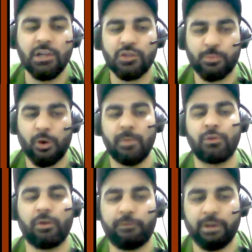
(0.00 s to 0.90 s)
So
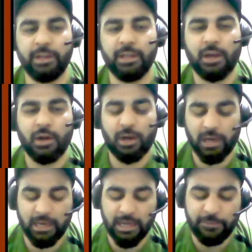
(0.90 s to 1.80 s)
probability of free,
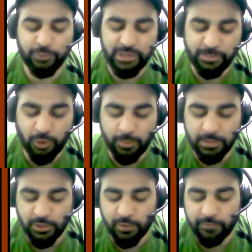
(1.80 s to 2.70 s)
and if you see
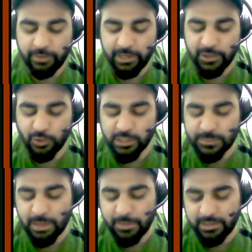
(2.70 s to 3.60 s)
probability of free in
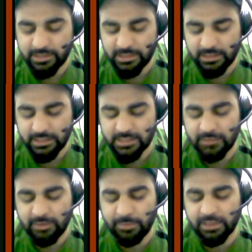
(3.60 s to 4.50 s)
non-spam, it's, this
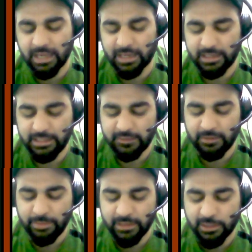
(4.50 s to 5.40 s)
still will be there, it
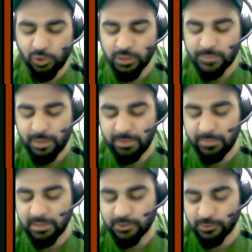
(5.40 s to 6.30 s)
will be in the non-spam
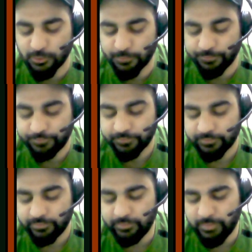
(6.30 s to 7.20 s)
emails also,
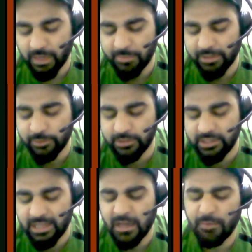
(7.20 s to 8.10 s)
but you will see
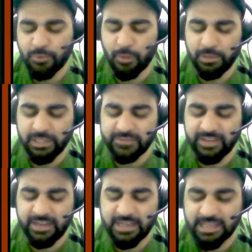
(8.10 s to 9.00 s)
the probability is
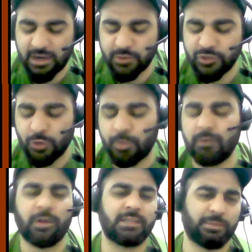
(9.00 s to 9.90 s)
very less, around
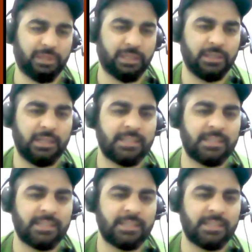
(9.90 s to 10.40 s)
0.1 or something.